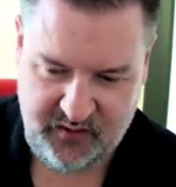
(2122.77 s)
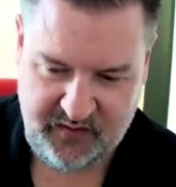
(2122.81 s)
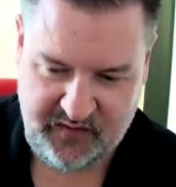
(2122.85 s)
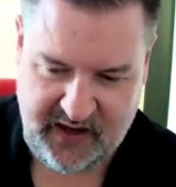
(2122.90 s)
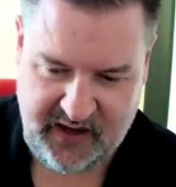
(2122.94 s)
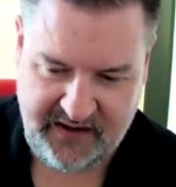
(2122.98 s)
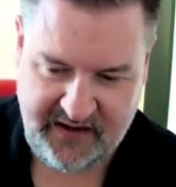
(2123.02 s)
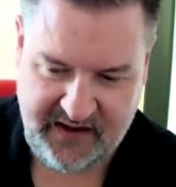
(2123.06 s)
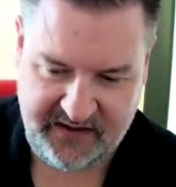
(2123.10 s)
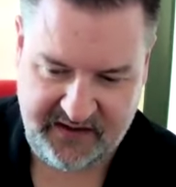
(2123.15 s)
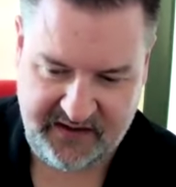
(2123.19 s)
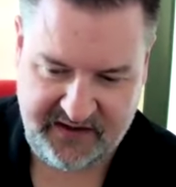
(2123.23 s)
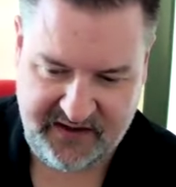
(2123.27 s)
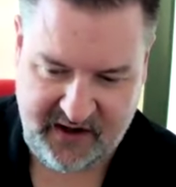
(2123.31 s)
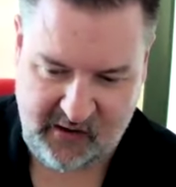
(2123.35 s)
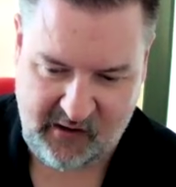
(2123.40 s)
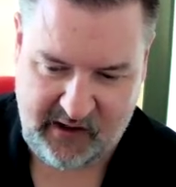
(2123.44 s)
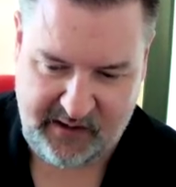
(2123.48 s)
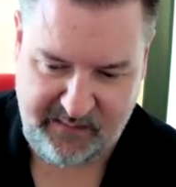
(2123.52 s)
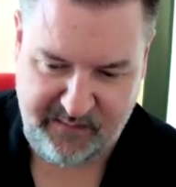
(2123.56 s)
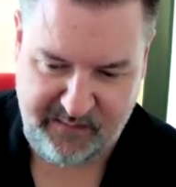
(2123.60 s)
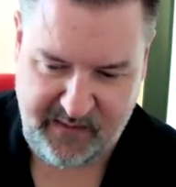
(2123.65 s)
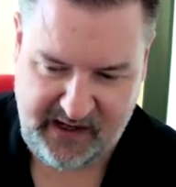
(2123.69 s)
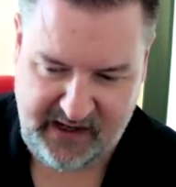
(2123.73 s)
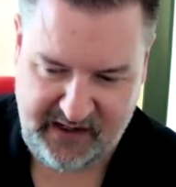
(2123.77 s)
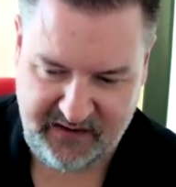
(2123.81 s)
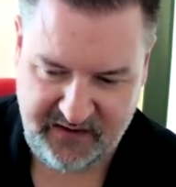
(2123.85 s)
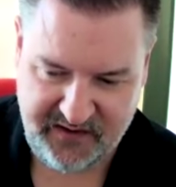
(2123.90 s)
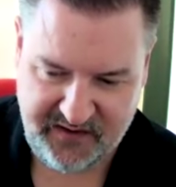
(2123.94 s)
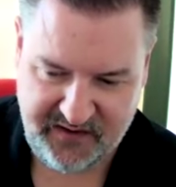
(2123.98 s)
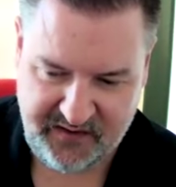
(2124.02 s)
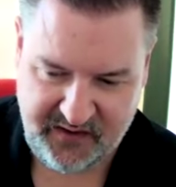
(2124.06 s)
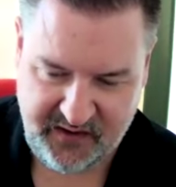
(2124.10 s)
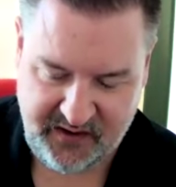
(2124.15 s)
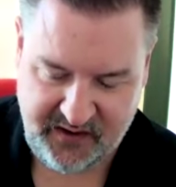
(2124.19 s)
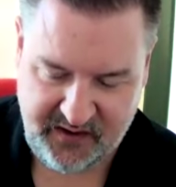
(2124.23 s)
that necessarily
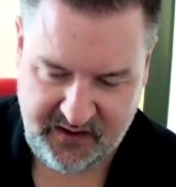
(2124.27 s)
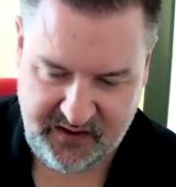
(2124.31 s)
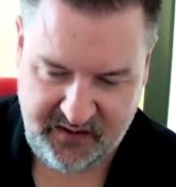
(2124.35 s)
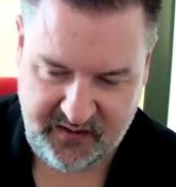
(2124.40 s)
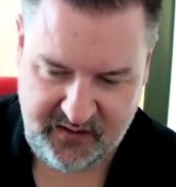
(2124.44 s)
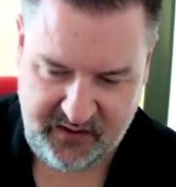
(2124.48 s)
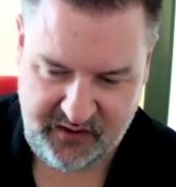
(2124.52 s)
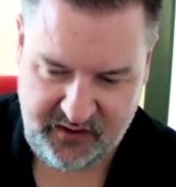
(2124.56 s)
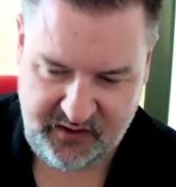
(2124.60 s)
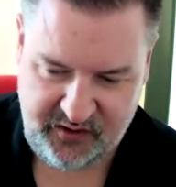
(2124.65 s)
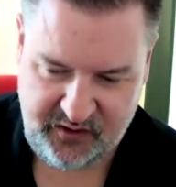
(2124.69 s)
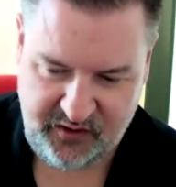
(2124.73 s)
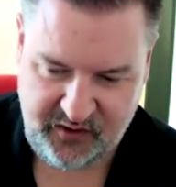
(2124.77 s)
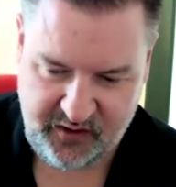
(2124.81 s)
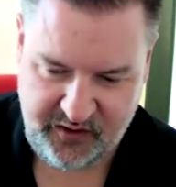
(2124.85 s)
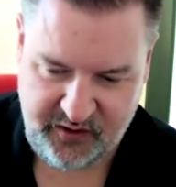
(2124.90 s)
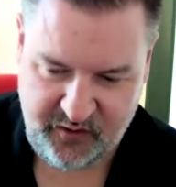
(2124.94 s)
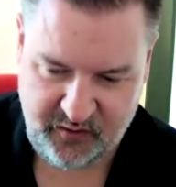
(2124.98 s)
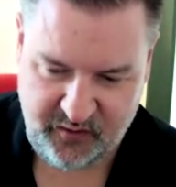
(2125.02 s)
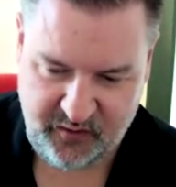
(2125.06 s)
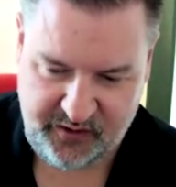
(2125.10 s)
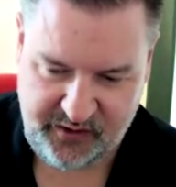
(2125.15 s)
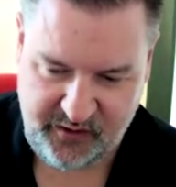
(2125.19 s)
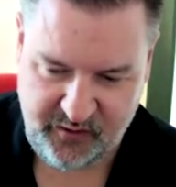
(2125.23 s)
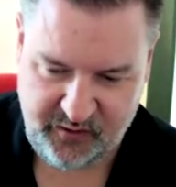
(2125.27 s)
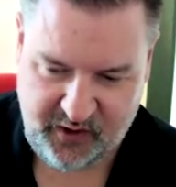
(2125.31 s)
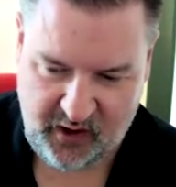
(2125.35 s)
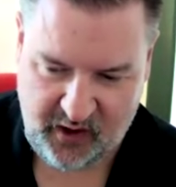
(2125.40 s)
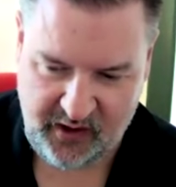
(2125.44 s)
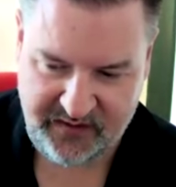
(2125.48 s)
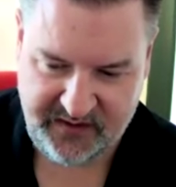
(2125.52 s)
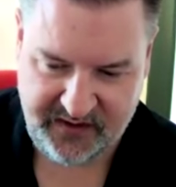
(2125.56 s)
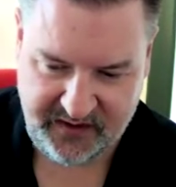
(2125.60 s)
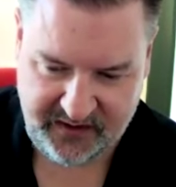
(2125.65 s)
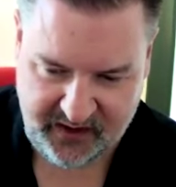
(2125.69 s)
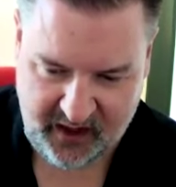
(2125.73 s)
means that you know you're you're
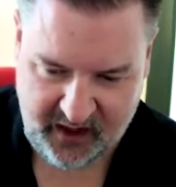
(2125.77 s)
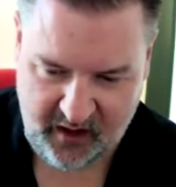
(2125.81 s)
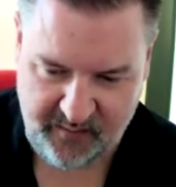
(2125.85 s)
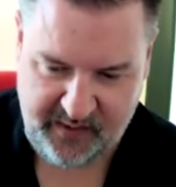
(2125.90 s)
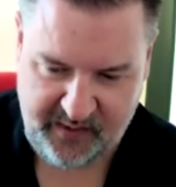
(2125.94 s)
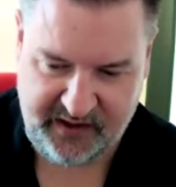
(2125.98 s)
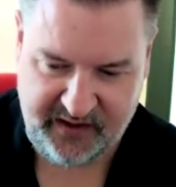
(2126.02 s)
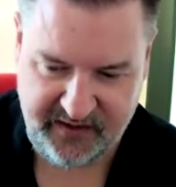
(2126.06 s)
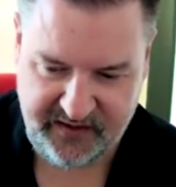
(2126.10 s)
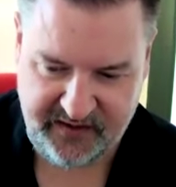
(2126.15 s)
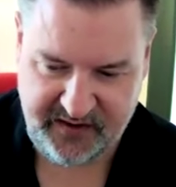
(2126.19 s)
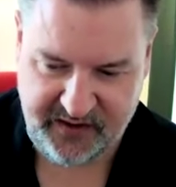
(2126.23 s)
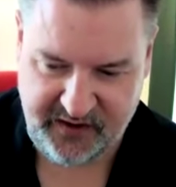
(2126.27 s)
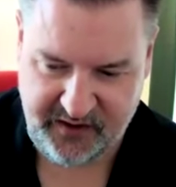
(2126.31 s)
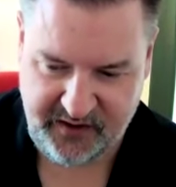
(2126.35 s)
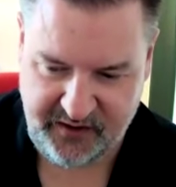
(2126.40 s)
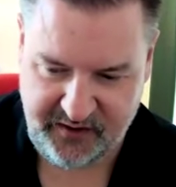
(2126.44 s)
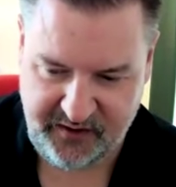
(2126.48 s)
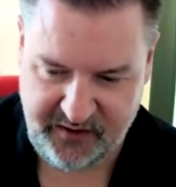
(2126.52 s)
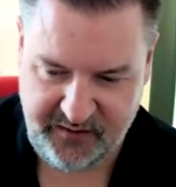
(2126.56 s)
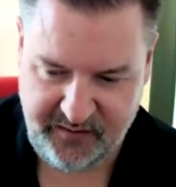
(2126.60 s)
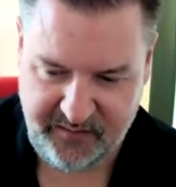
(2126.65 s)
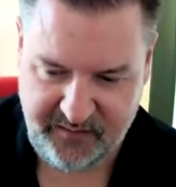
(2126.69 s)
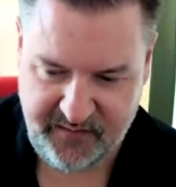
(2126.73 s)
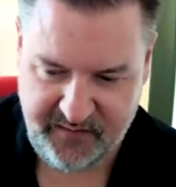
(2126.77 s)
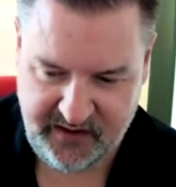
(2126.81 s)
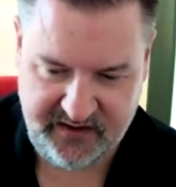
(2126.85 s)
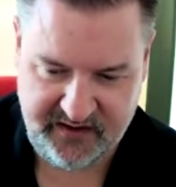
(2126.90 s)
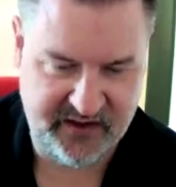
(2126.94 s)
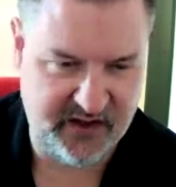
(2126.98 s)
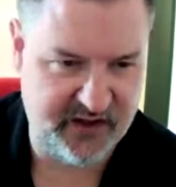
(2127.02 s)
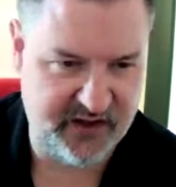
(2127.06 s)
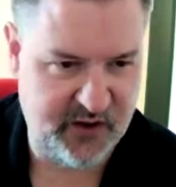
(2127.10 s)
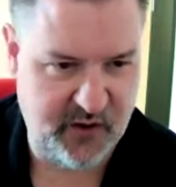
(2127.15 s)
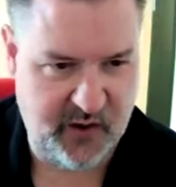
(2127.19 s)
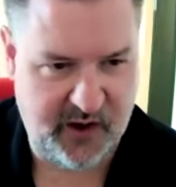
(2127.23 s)
going to come into these
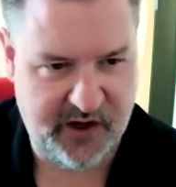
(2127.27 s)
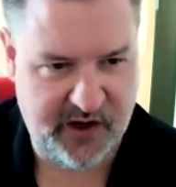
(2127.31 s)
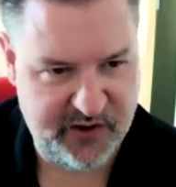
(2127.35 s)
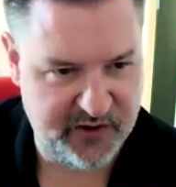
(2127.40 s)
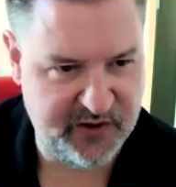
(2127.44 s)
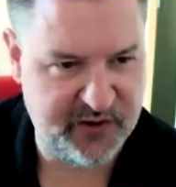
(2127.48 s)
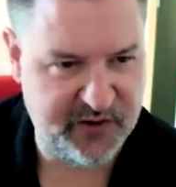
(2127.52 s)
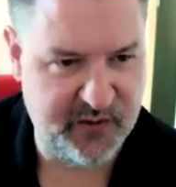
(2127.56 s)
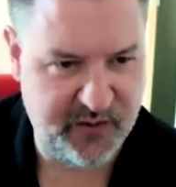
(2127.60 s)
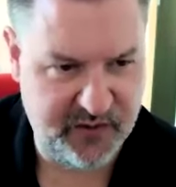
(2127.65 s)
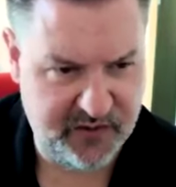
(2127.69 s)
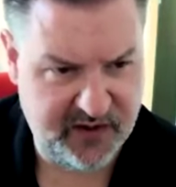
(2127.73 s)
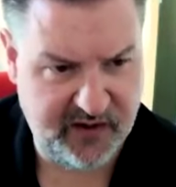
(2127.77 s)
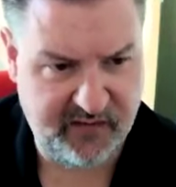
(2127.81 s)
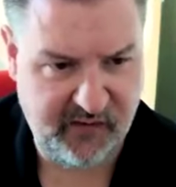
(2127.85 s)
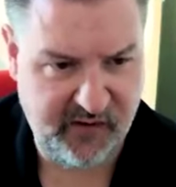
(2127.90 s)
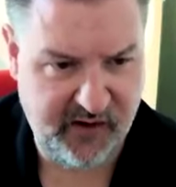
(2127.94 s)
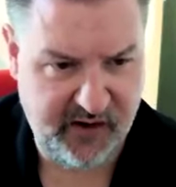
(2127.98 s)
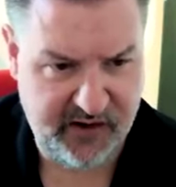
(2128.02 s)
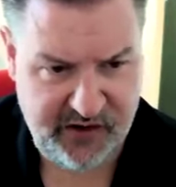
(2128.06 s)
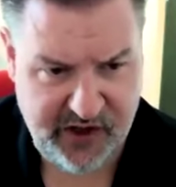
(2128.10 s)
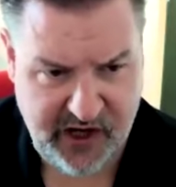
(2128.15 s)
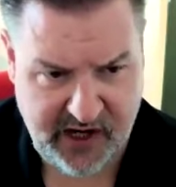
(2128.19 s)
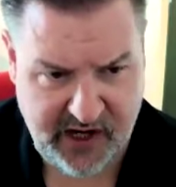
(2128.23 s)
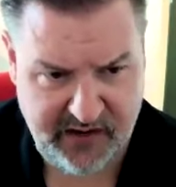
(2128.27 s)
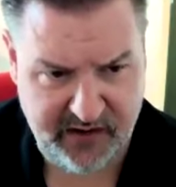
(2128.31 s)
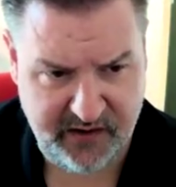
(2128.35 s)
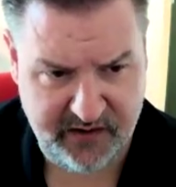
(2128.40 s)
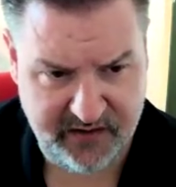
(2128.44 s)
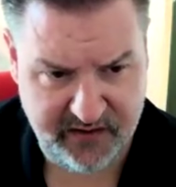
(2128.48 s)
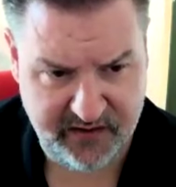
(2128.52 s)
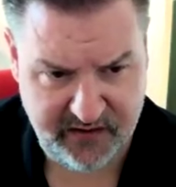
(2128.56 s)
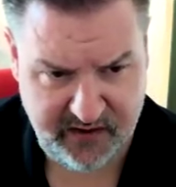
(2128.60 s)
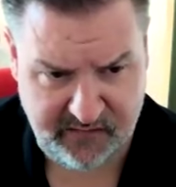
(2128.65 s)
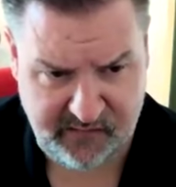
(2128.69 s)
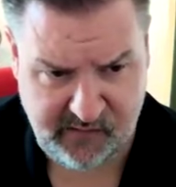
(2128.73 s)
situations with different
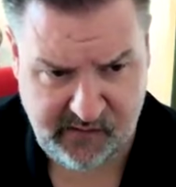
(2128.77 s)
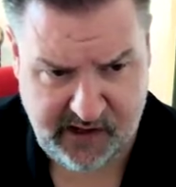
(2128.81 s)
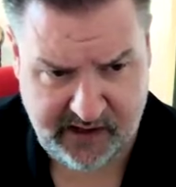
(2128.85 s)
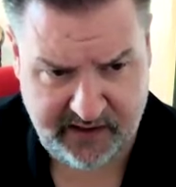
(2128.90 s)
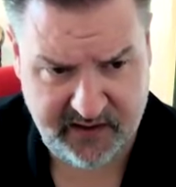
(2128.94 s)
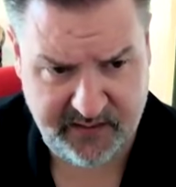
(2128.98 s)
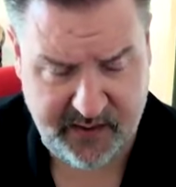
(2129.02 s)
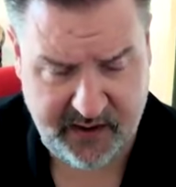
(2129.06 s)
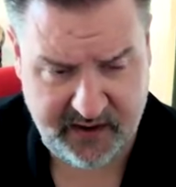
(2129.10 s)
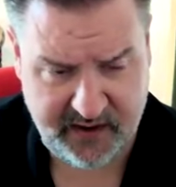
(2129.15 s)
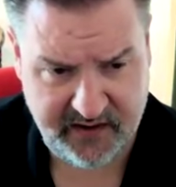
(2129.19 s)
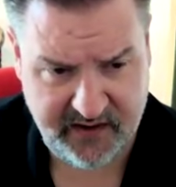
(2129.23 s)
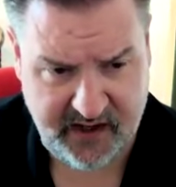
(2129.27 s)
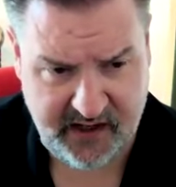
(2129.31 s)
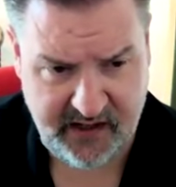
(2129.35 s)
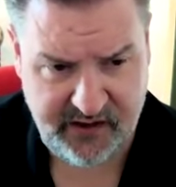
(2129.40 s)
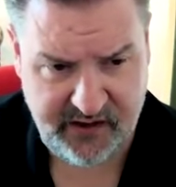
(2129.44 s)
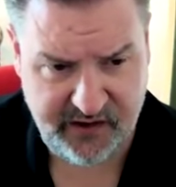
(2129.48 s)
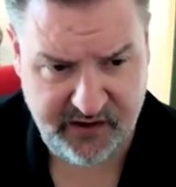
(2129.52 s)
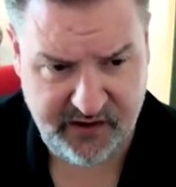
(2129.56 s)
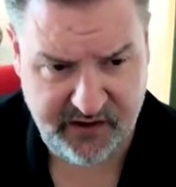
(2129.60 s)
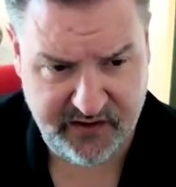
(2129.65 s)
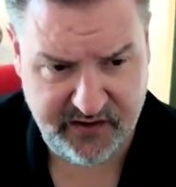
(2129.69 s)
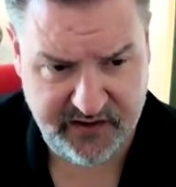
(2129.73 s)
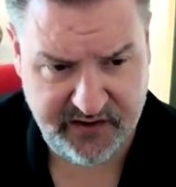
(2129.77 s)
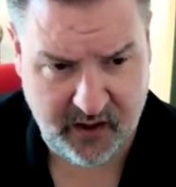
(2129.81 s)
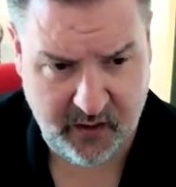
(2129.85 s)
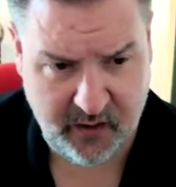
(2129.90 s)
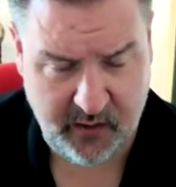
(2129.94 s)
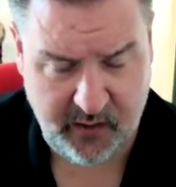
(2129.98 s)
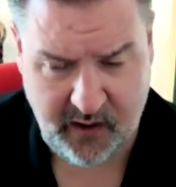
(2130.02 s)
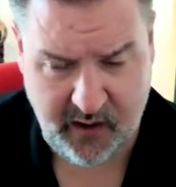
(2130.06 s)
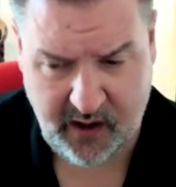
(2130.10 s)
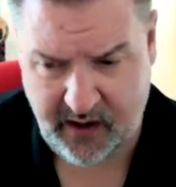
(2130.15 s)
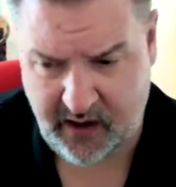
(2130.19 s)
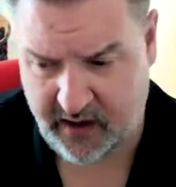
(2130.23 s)
agendas and different expectations.
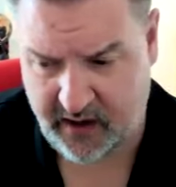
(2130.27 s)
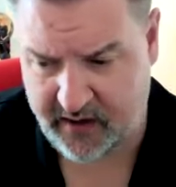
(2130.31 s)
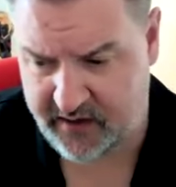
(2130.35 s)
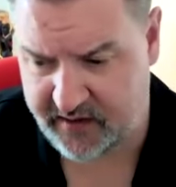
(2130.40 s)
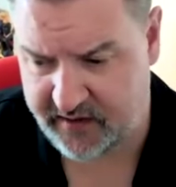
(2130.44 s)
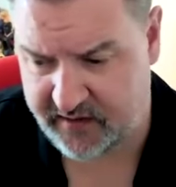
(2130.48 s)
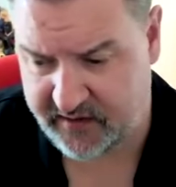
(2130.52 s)
So uh,